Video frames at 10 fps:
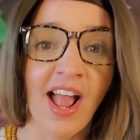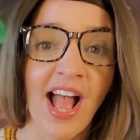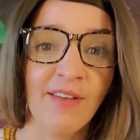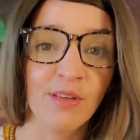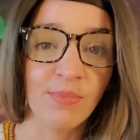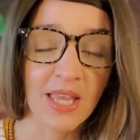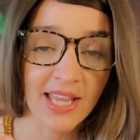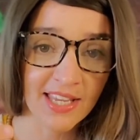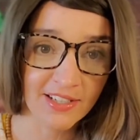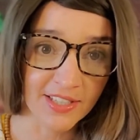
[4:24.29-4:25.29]
having
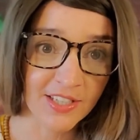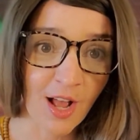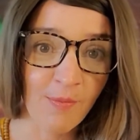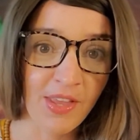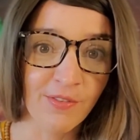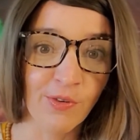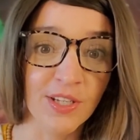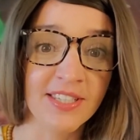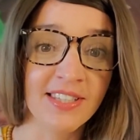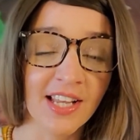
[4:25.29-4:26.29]
candidates come in for a
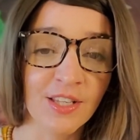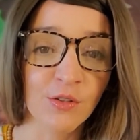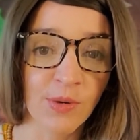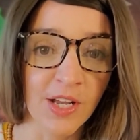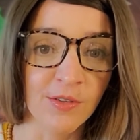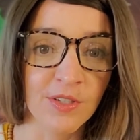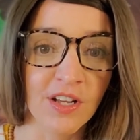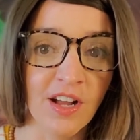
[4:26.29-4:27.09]
second round